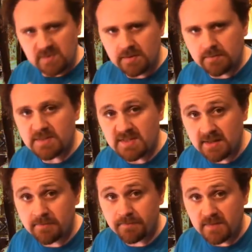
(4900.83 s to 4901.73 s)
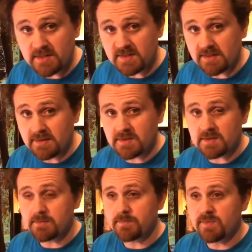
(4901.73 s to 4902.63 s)
you see, you see this?
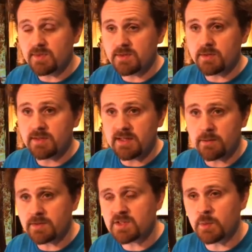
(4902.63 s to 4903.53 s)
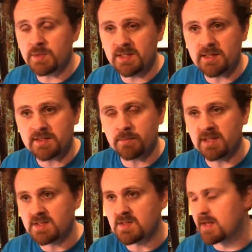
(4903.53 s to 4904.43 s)
Hearing someone, somebody
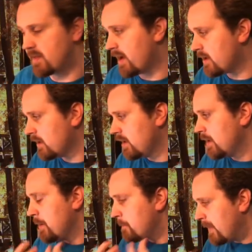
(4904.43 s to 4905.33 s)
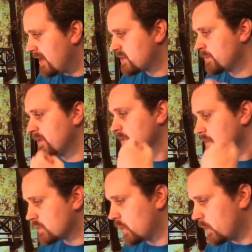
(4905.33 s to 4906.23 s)
say that makes me
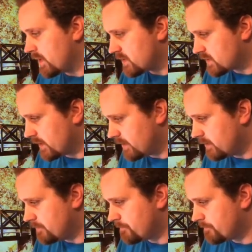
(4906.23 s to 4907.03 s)
so excited.